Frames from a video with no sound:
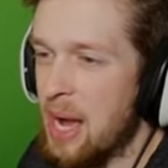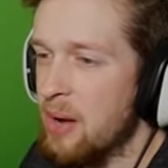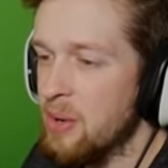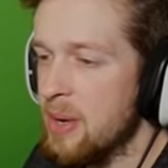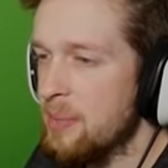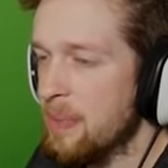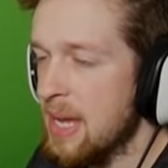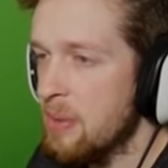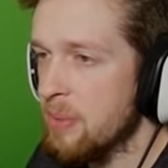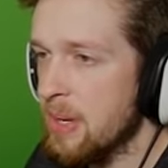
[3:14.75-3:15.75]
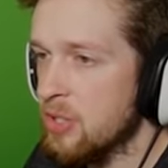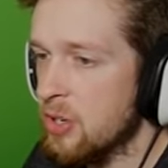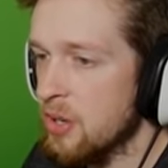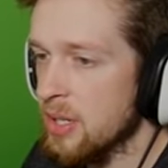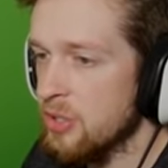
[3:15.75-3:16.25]
How do I play with my
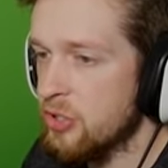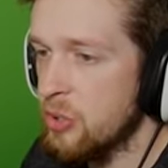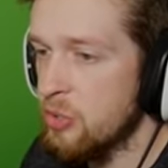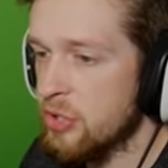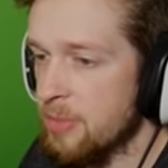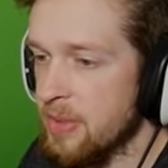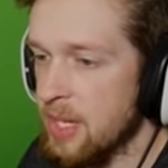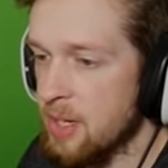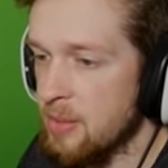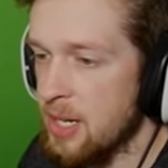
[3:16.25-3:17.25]
dog? Let's do something.